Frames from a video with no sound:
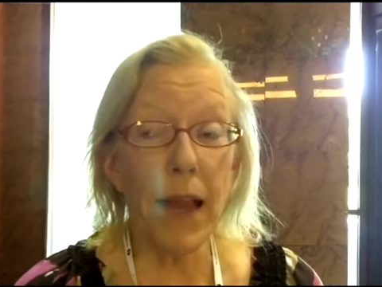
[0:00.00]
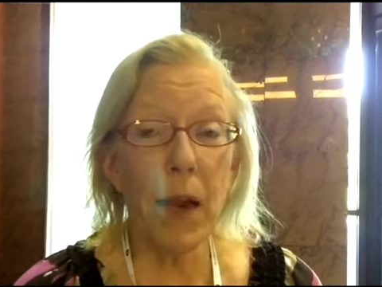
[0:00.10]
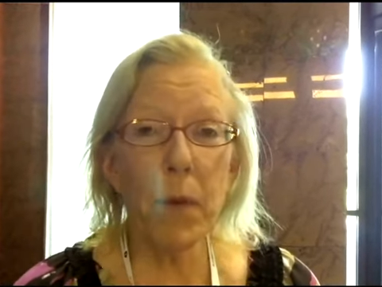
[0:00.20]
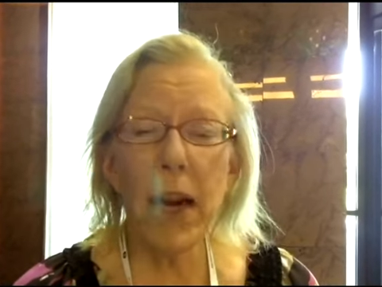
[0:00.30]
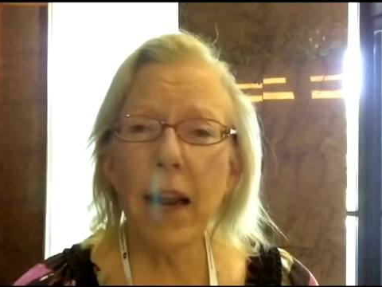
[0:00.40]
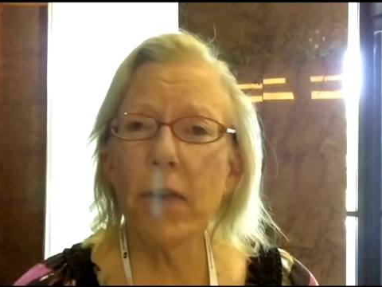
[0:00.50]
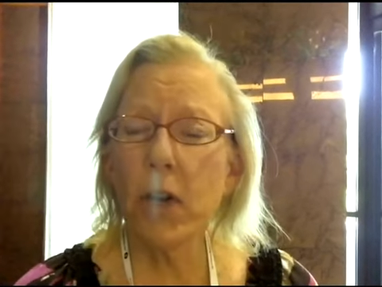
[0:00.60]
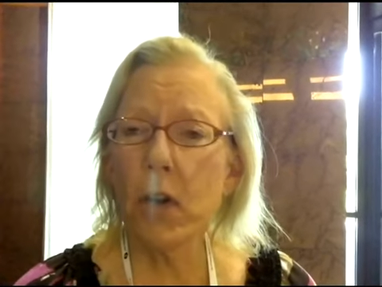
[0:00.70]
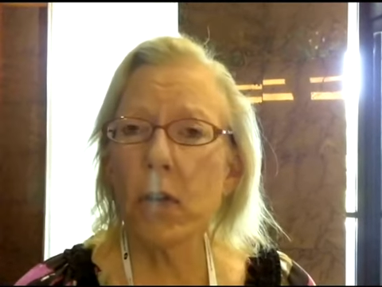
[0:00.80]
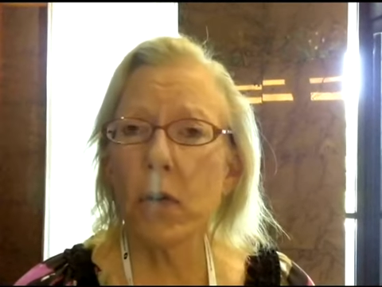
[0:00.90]
And we have
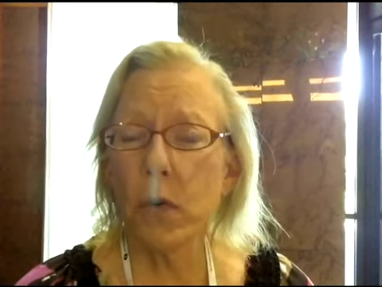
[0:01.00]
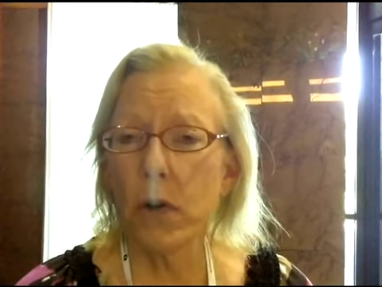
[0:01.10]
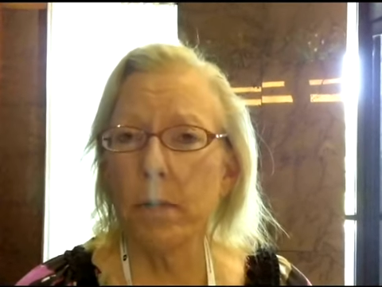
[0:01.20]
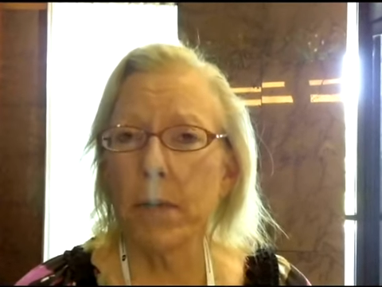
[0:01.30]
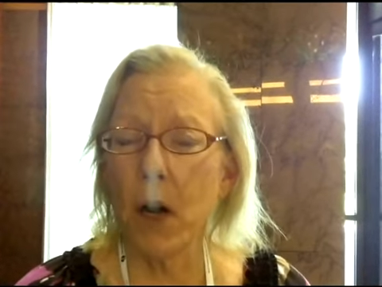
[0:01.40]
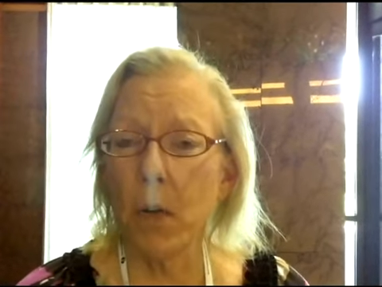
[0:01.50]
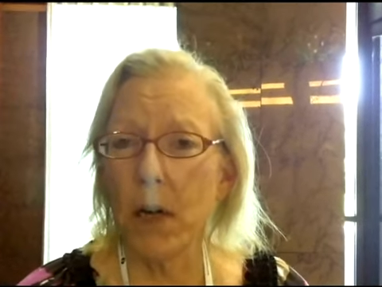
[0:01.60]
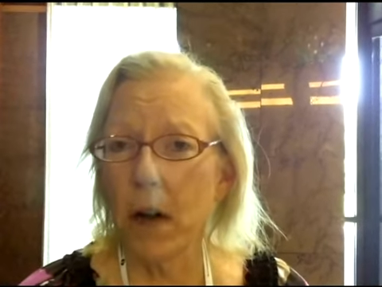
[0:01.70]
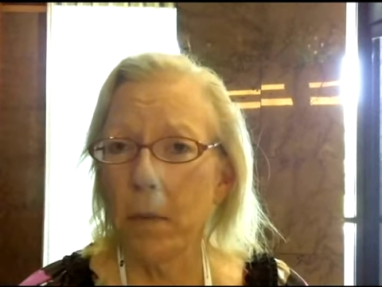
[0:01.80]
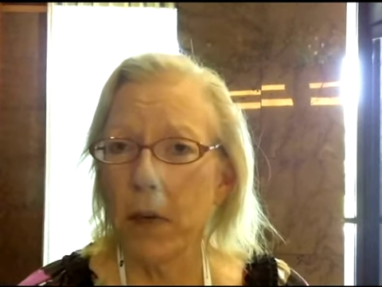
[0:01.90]
a youth group
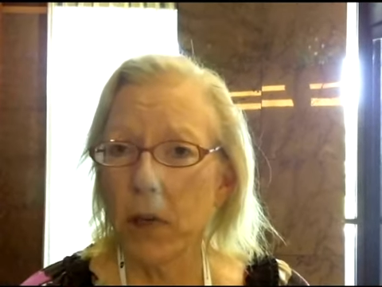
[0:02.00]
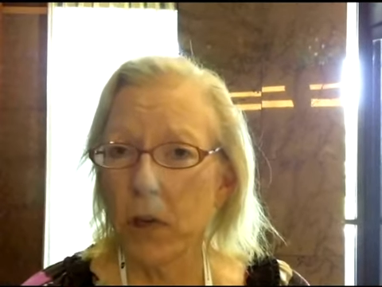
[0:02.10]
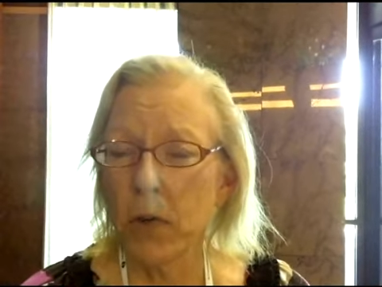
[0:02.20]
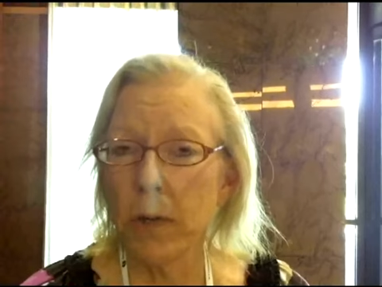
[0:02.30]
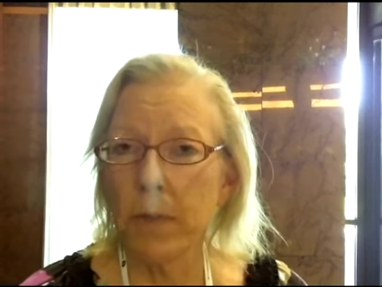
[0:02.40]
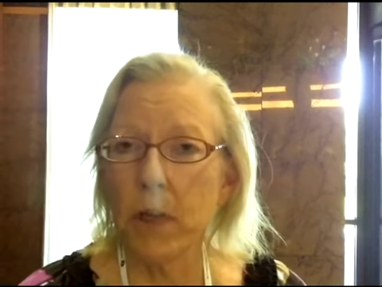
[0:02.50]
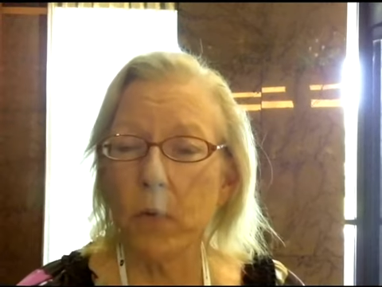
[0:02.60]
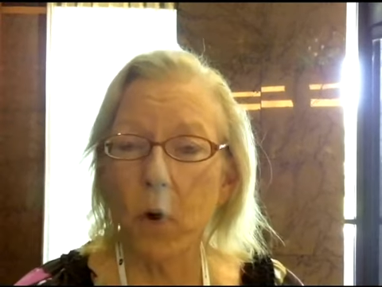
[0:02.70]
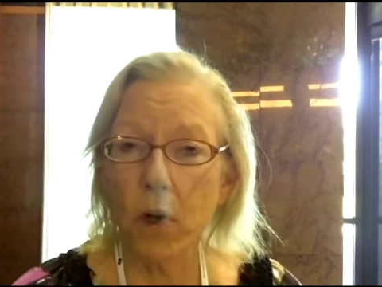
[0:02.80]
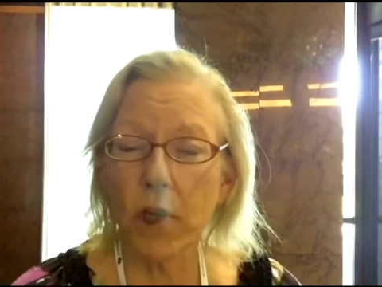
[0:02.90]
going on a mission trip to
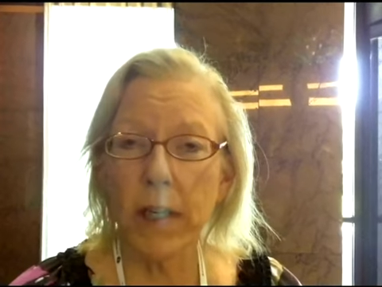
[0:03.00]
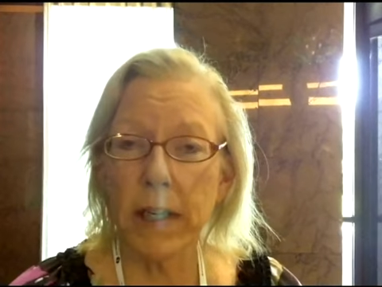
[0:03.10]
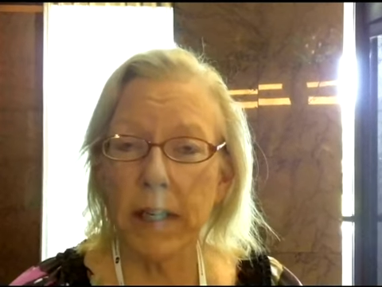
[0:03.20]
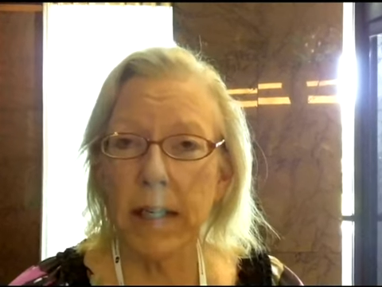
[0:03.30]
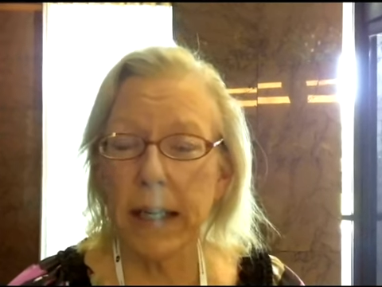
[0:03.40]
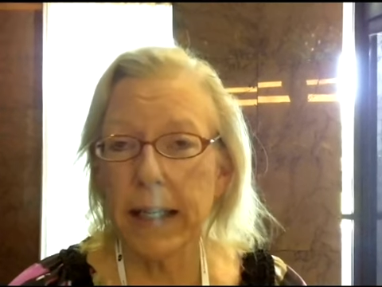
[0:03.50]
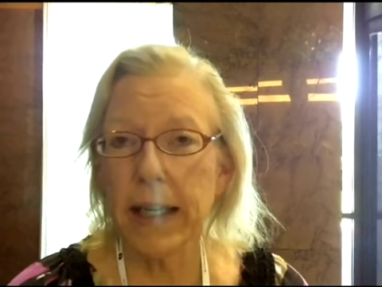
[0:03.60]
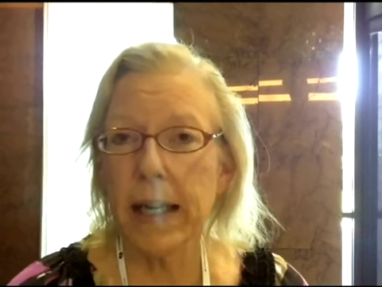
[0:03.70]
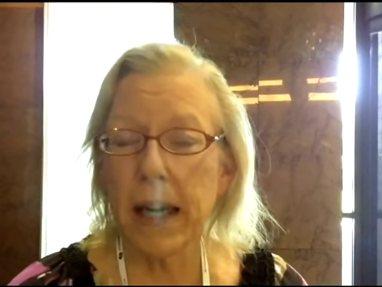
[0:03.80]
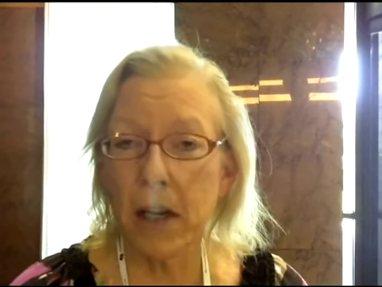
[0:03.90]
the Washington,
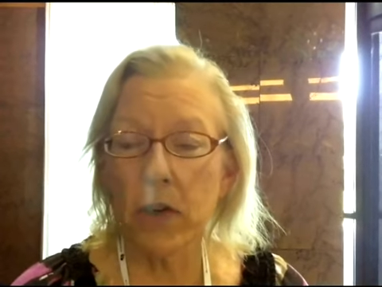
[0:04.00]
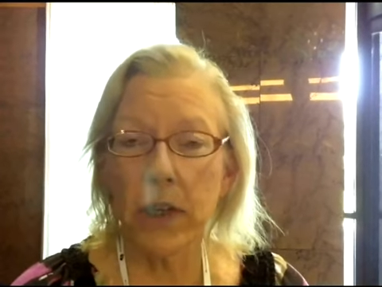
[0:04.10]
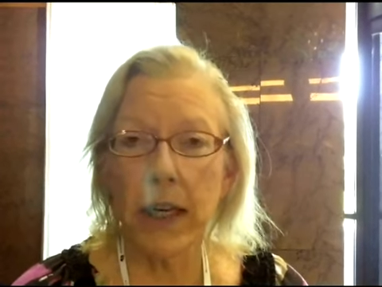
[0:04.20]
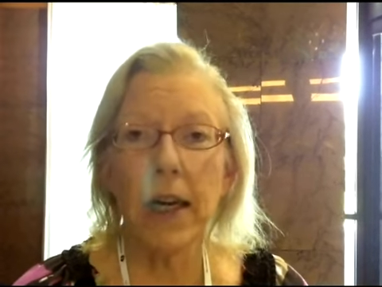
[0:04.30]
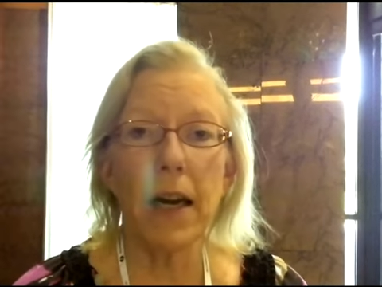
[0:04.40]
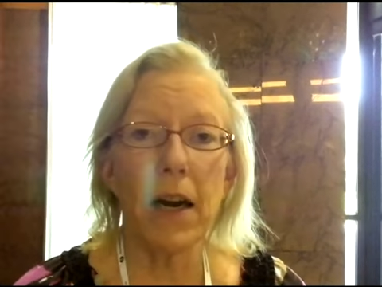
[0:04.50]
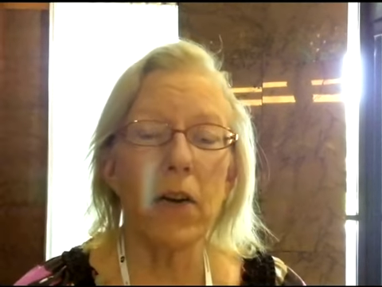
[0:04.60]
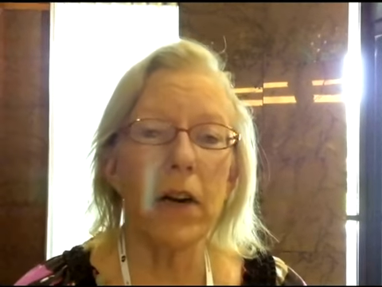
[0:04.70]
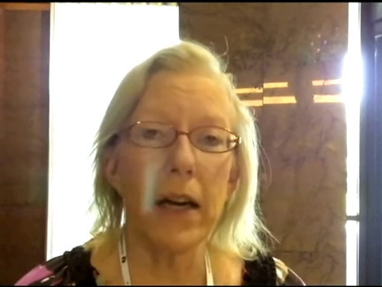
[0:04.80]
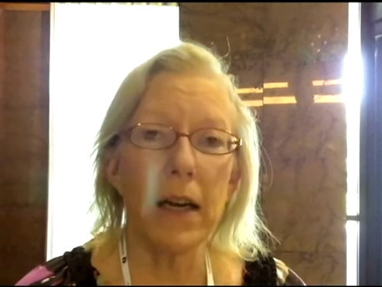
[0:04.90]
D.C. inner city
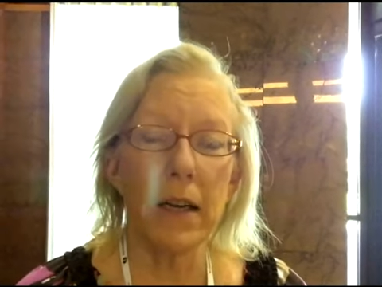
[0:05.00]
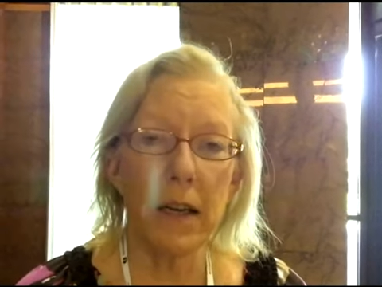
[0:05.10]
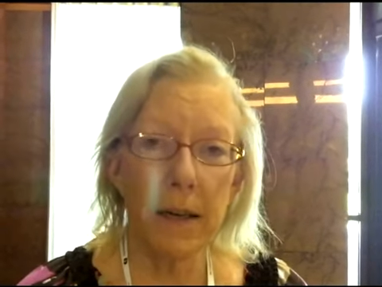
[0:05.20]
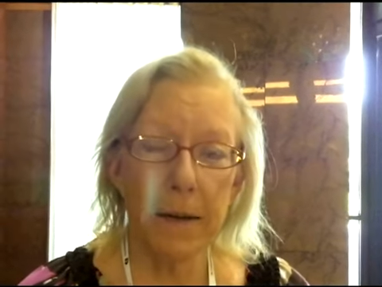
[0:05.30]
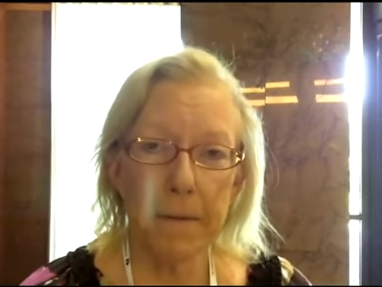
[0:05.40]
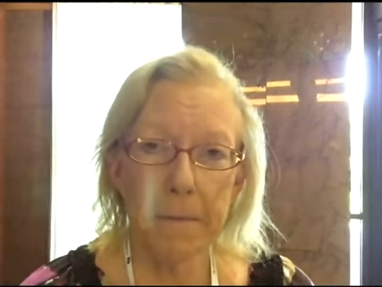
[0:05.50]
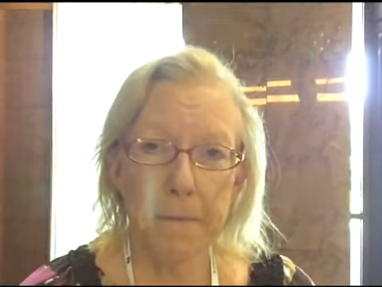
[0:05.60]
area.